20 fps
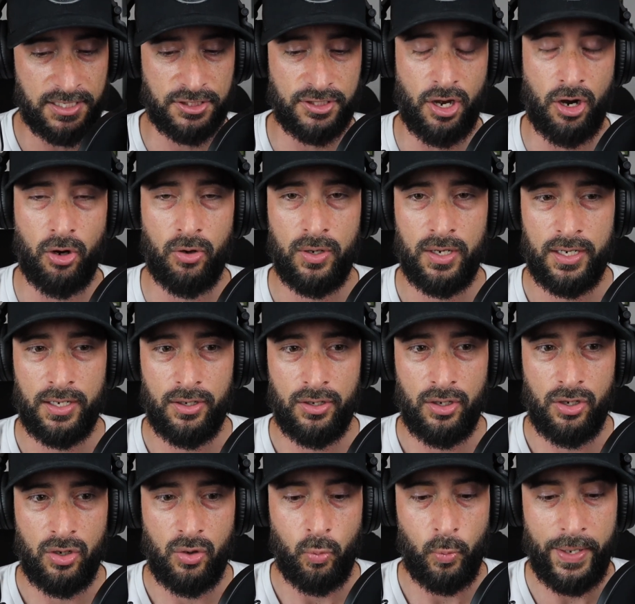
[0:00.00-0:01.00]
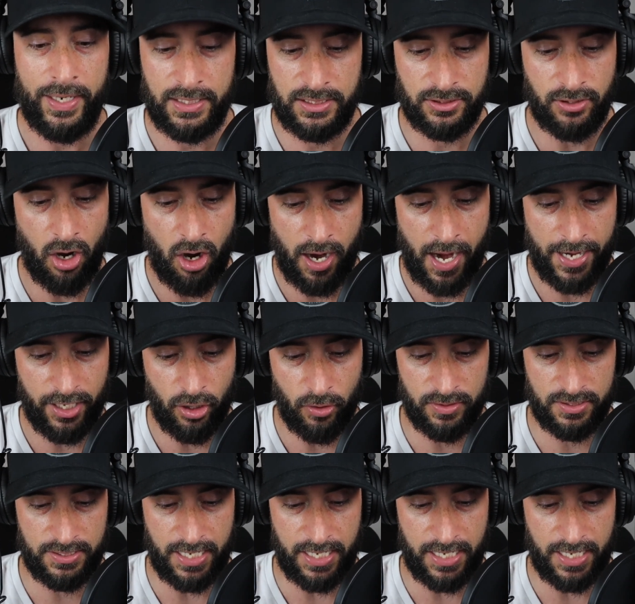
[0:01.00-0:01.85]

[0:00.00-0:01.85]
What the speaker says: So we saw. I know it